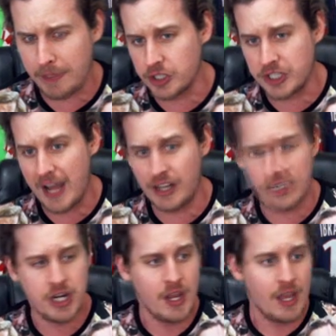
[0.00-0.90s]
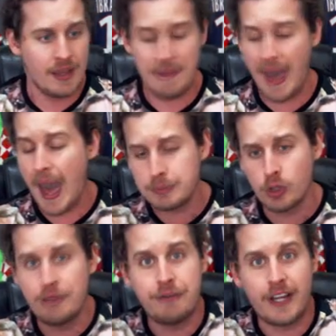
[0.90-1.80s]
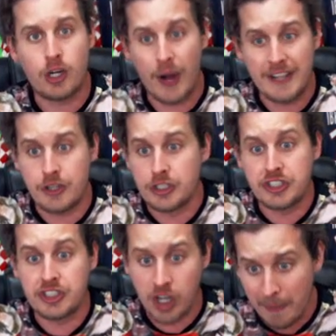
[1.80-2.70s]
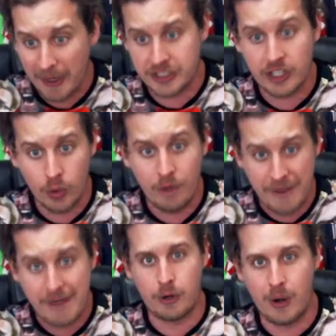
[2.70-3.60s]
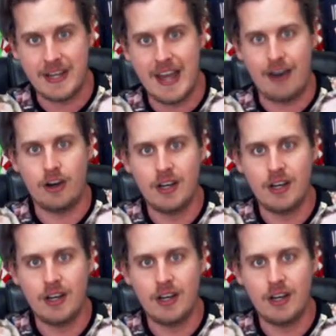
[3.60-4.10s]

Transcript: builder challenge, absolutely freaking crazy. There's so much to do in FIFA right now.